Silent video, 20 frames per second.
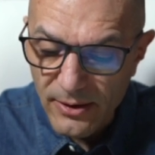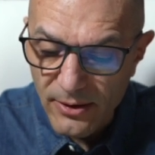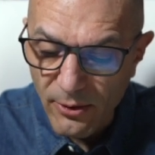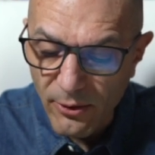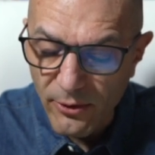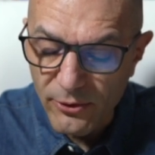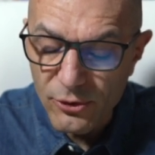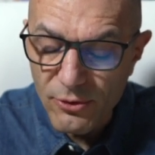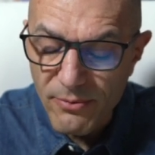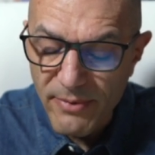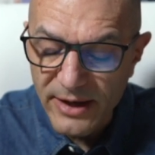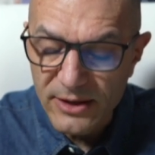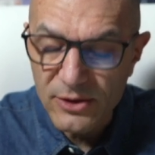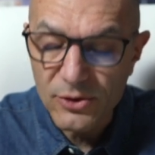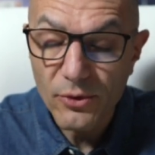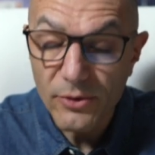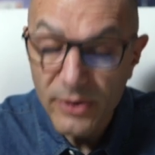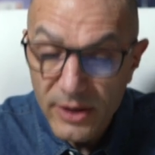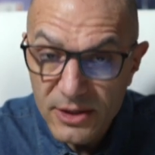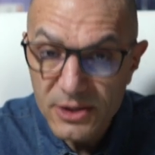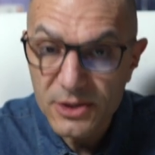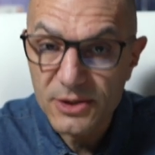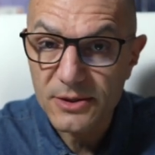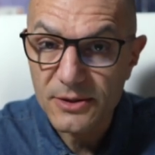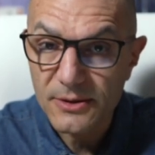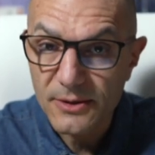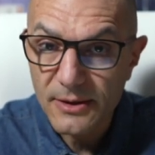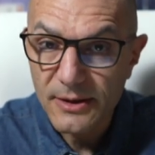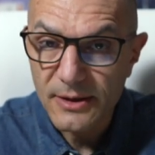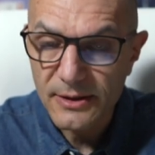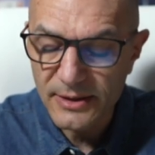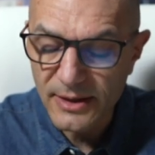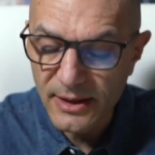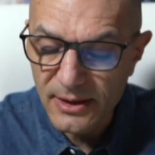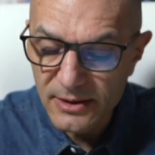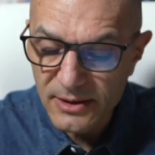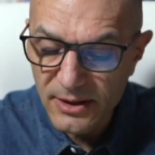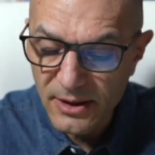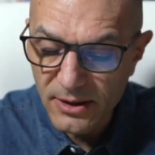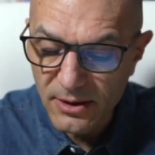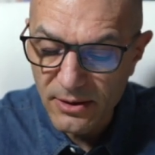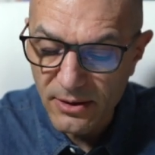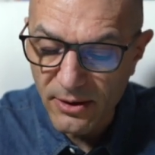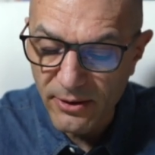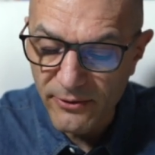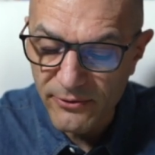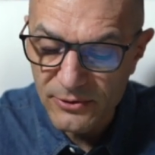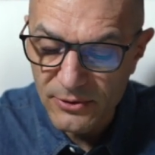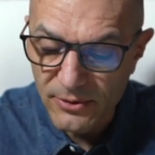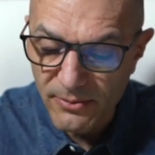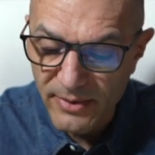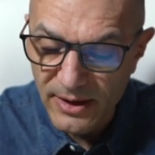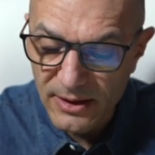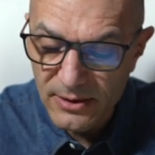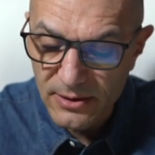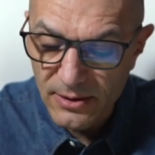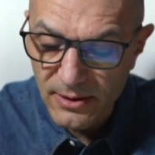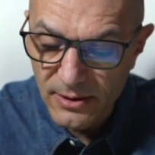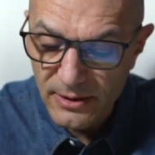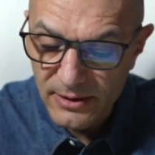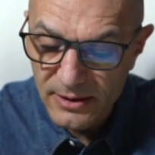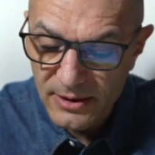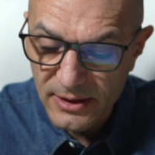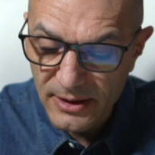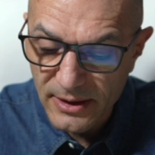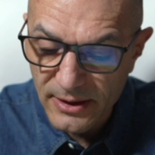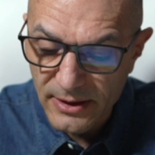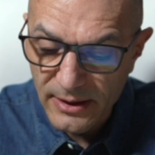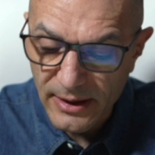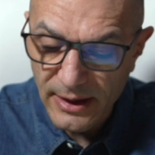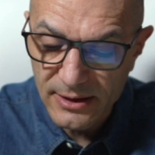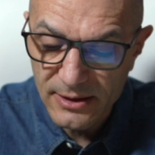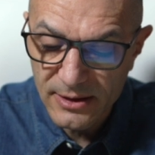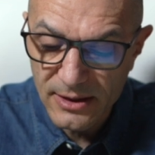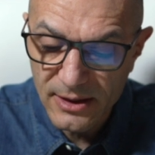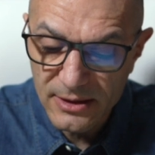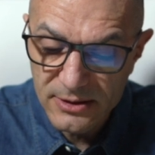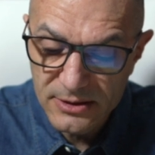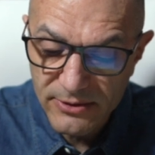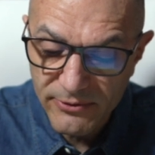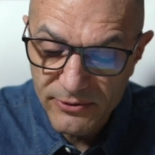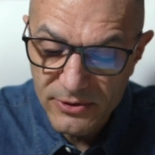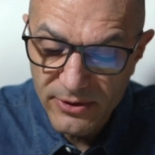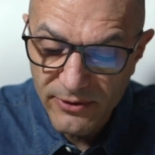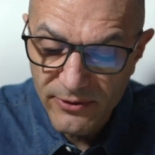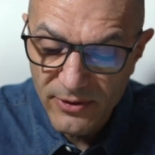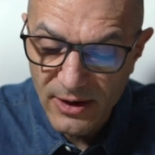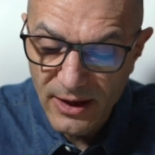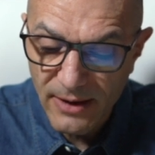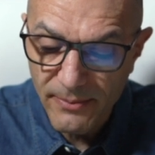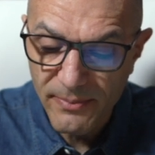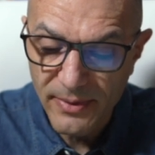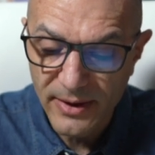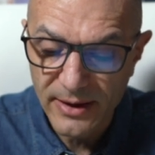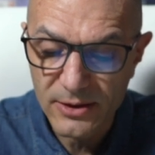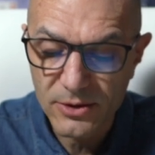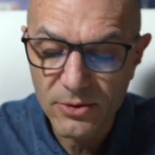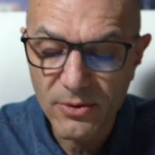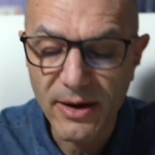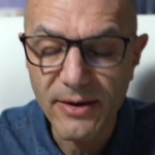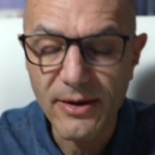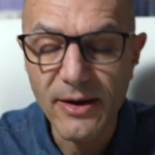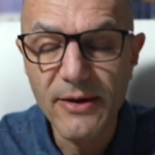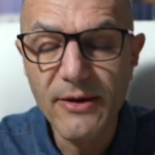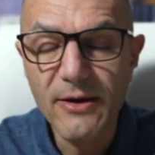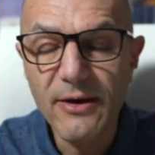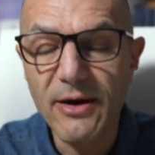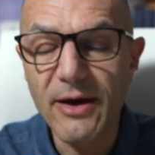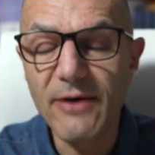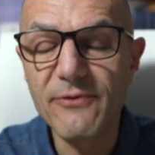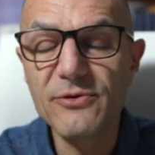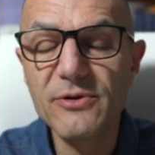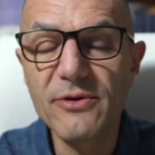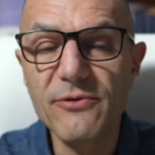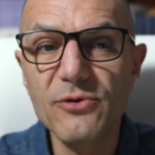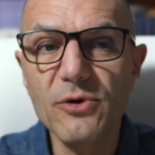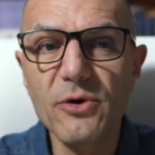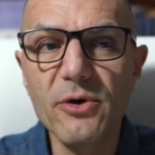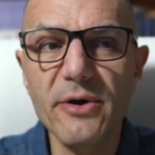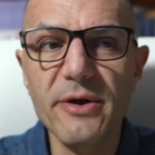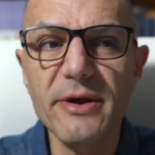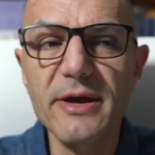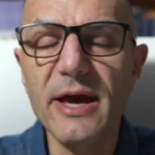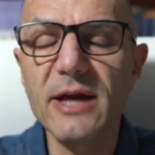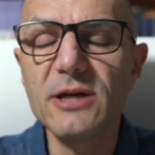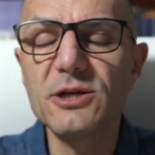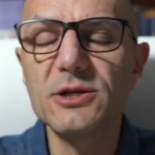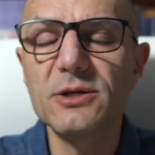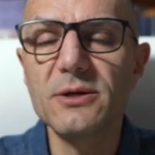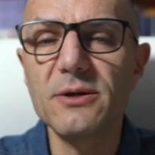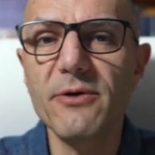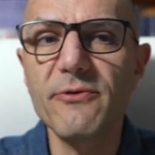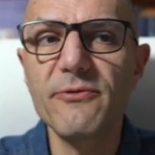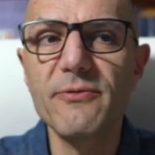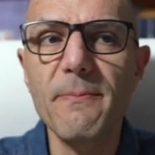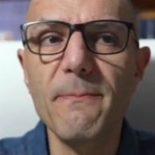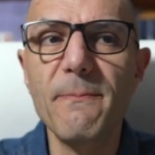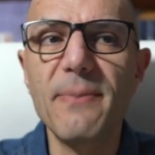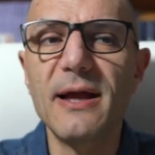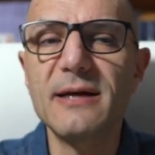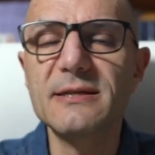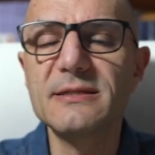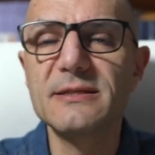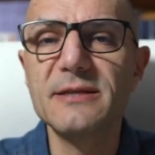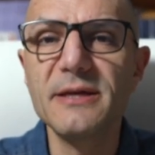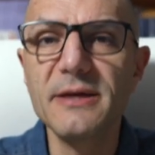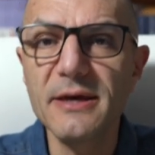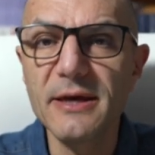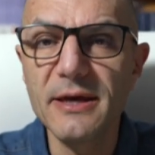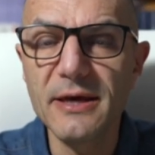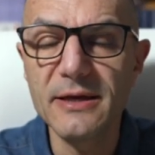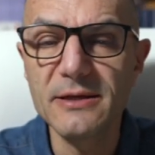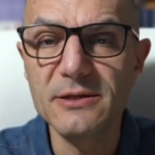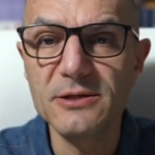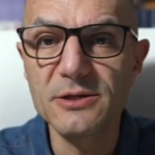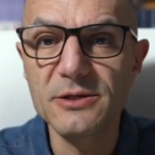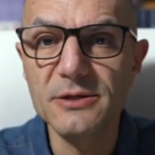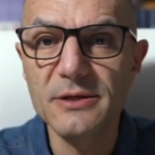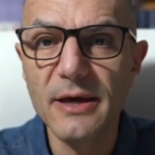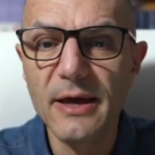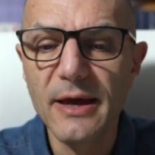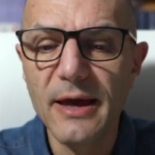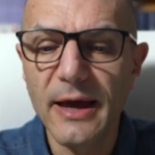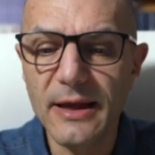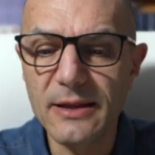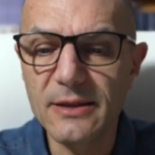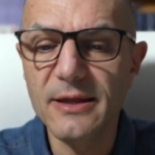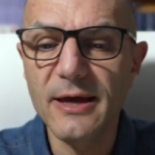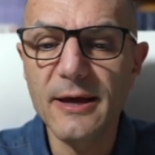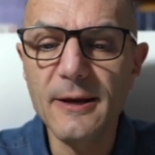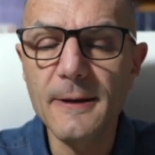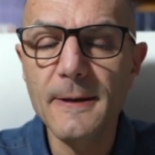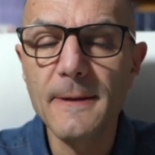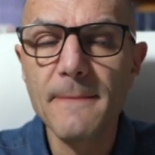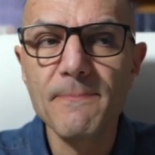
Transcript: or you might reach yielding of the metal here at the ends of the overlap, and you have the creation of a plastic hinge, and then